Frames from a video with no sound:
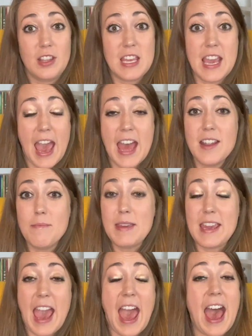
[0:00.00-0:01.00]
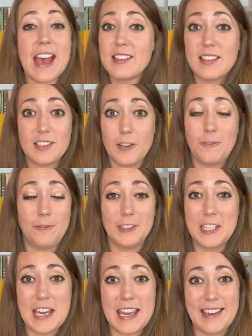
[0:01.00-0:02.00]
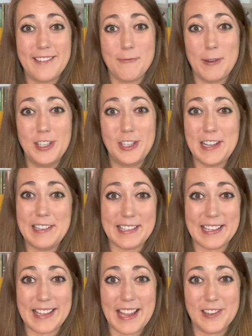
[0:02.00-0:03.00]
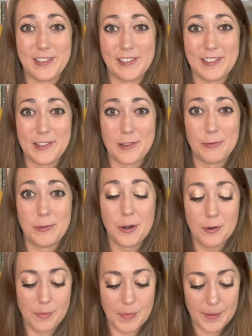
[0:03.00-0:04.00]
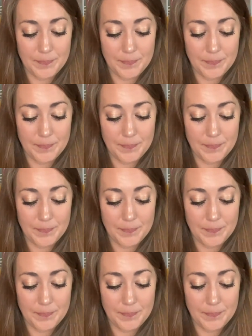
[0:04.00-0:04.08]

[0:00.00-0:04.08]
The enemy has to flee when Jesus enters the room.